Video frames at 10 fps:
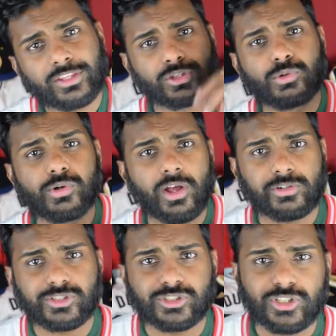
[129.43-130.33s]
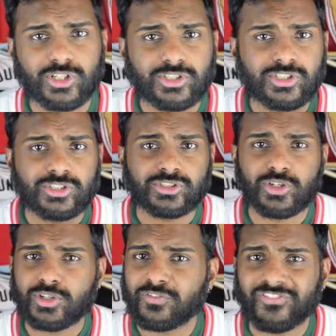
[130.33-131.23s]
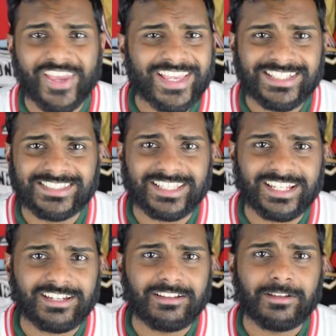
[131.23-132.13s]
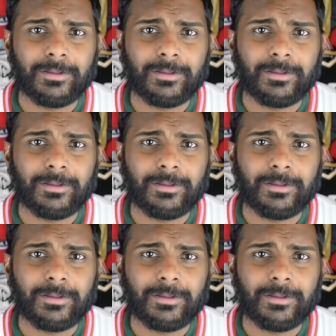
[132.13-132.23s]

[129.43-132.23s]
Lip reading: threw it out to Serge. Serge fakes it,